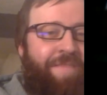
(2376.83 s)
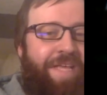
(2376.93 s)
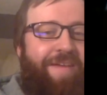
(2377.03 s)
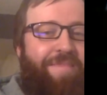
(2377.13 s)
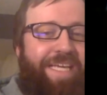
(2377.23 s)

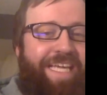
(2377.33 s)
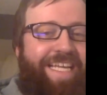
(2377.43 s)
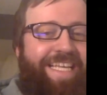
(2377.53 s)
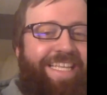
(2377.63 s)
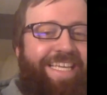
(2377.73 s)
Uh, but
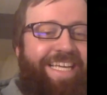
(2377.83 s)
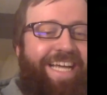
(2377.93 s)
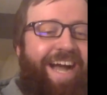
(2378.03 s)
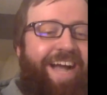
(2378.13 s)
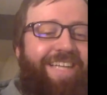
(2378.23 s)
getting the
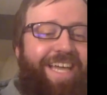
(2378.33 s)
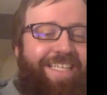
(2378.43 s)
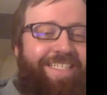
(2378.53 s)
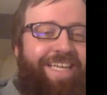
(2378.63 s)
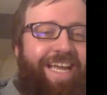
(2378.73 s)

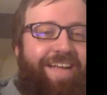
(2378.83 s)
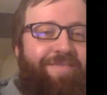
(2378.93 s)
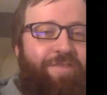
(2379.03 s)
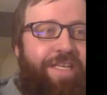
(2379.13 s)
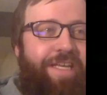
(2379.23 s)
context
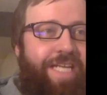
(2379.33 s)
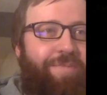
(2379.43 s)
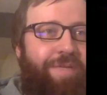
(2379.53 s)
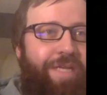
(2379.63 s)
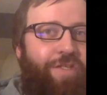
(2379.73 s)
and really an
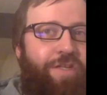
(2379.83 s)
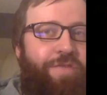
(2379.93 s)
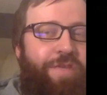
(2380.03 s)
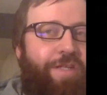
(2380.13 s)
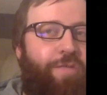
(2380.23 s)
explanation
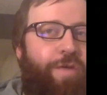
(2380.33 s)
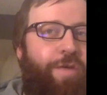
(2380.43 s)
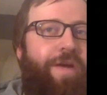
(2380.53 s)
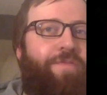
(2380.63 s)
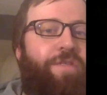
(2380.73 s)
of here's what
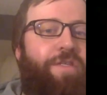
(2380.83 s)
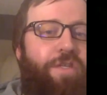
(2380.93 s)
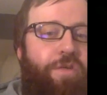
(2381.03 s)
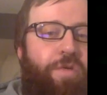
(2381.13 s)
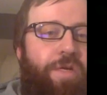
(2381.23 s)
you have to
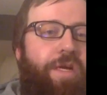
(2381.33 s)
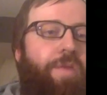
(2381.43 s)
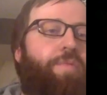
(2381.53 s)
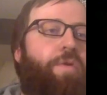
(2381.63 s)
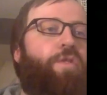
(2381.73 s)
do,
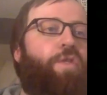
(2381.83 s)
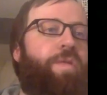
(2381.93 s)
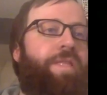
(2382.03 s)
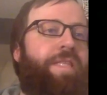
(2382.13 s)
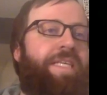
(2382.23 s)
approach it
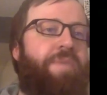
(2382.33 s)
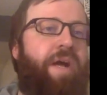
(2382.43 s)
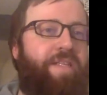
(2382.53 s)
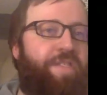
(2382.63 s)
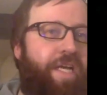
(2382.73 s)
with this
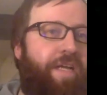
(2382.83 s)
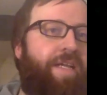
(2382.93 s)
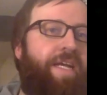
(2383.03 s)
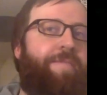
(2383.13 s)
mindset,